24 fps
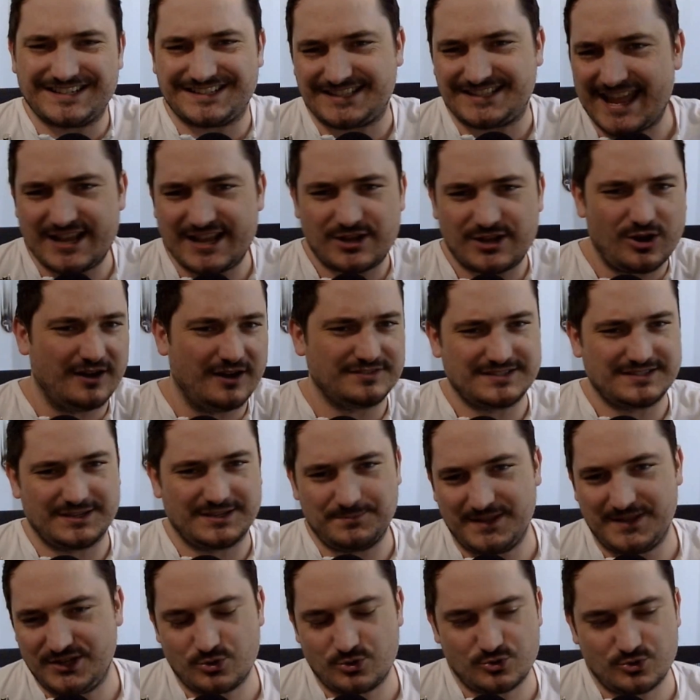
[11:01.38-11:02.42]
the takeoffs, I
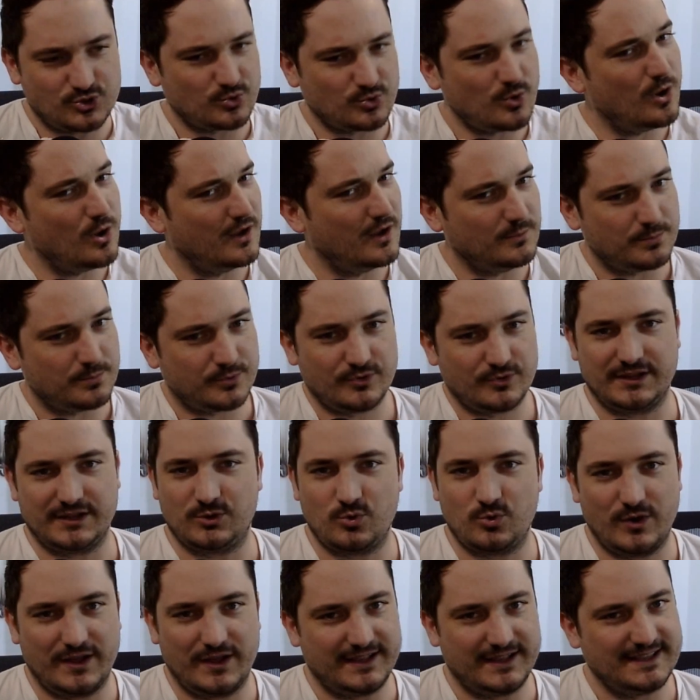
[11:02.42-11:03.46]
mean, you're drawing pretty
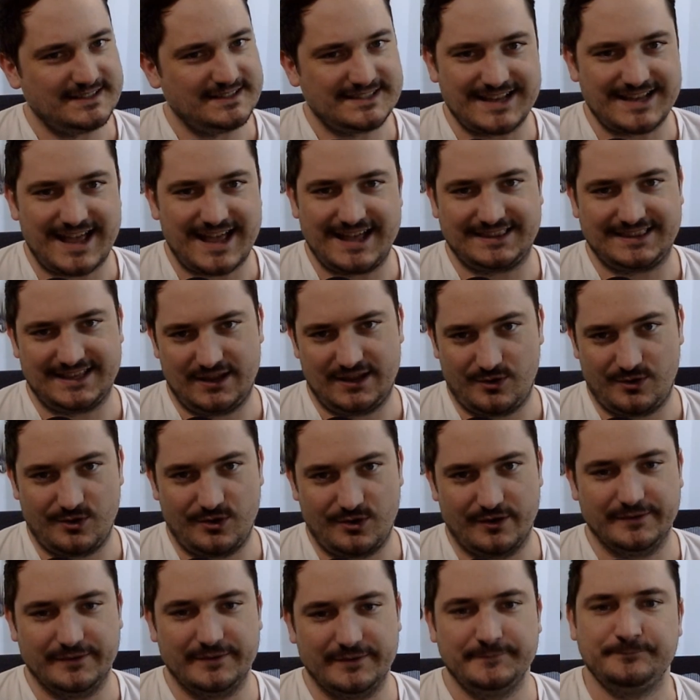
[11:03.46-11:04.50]
quick. It's not that
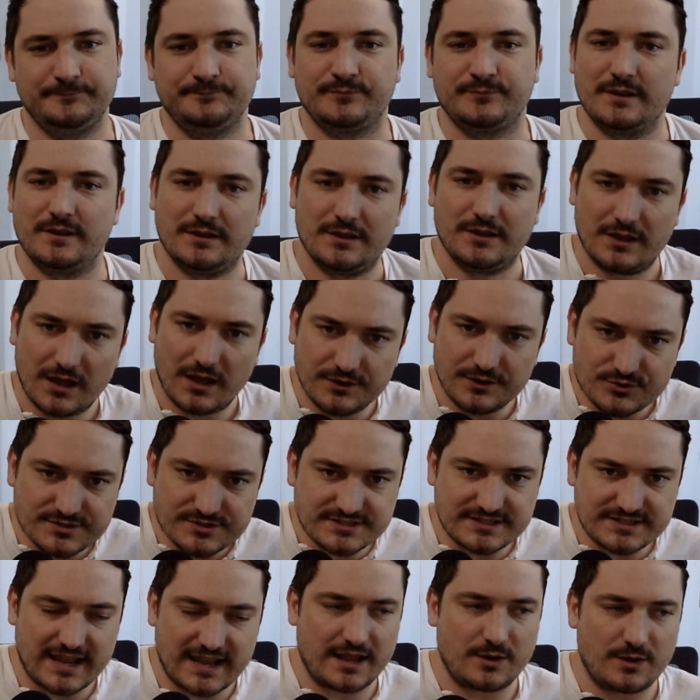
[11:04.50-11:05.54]
hard.
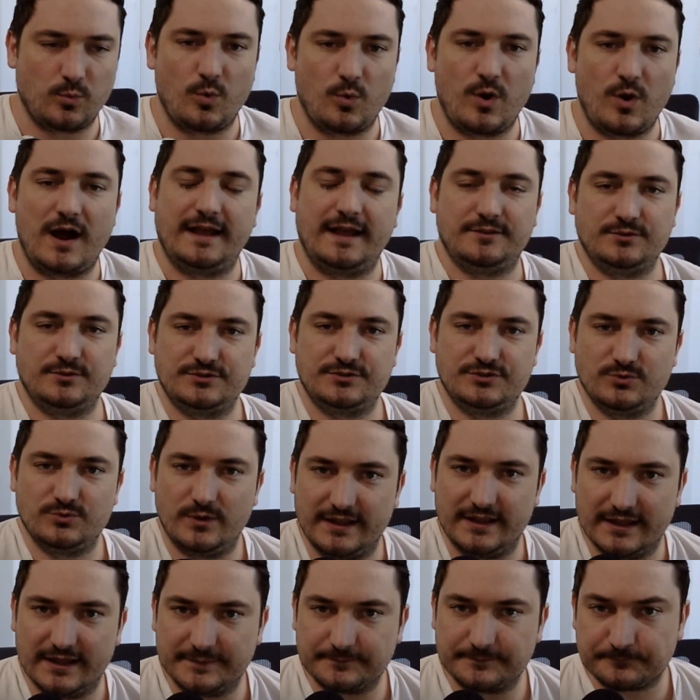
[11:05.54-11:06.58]
Understand why they're
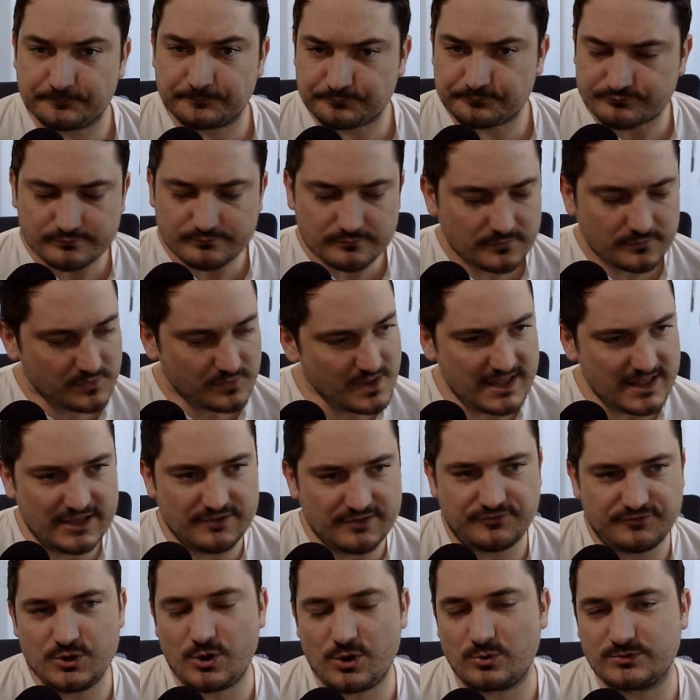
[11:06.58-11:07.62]
doing it.
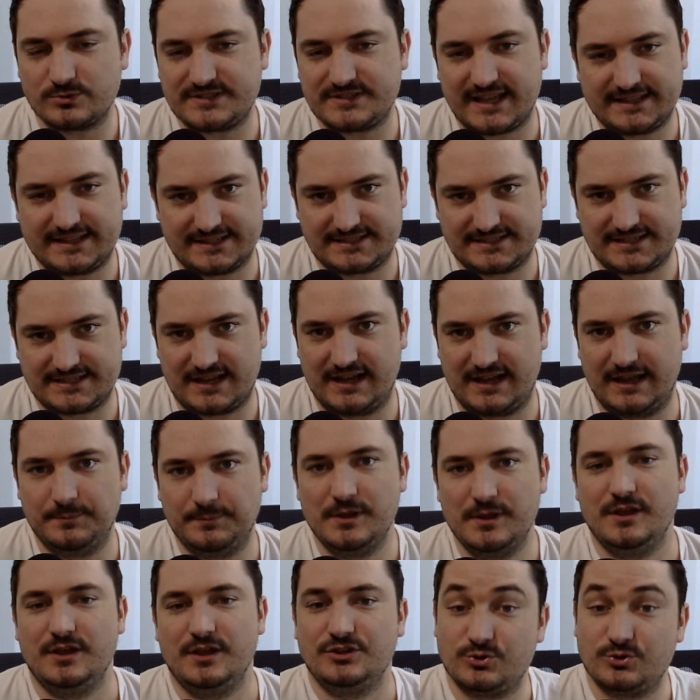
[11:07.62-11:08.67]
If you don't take the time
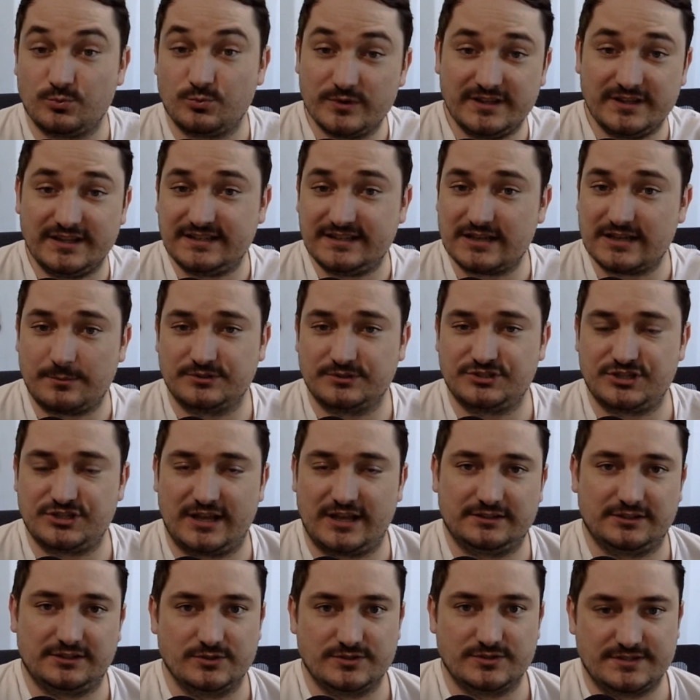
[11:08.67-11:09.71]
to really double
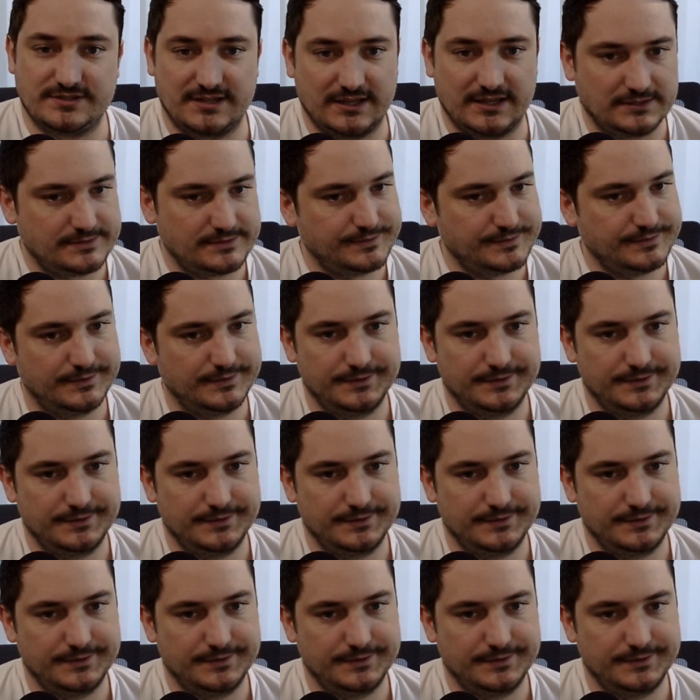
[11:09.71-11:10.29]
check those things,